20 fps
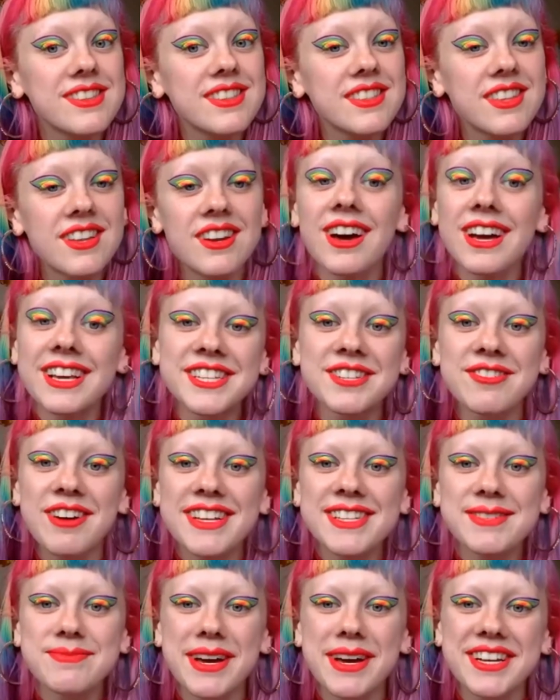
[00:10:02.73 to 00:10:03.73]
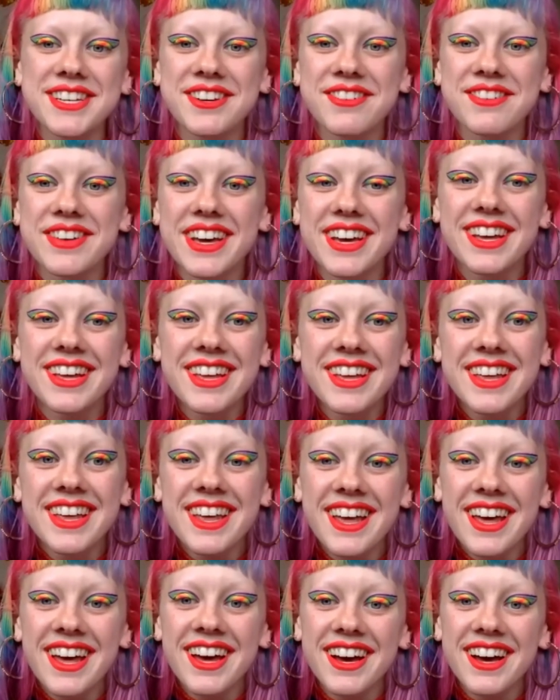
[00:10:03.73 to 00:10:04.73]
the nicer aspect of it.
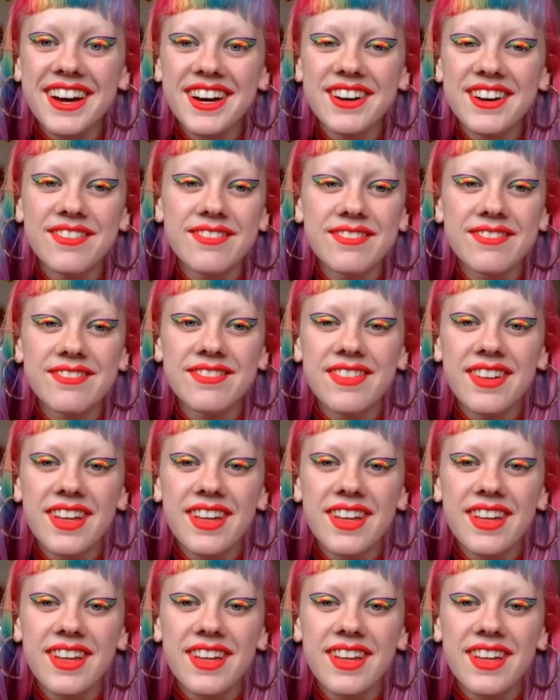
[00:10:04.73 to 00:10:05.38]
And,